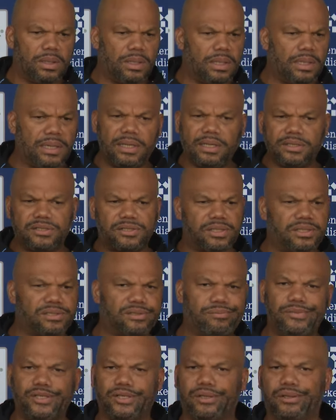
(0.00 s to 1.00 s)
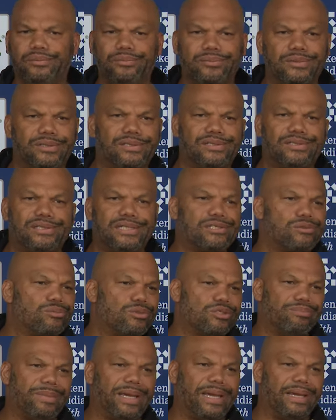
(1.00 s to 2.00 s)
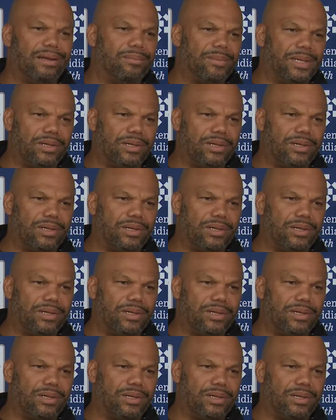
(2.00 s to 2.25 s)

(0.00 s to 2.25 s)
It's you know, the decision was made.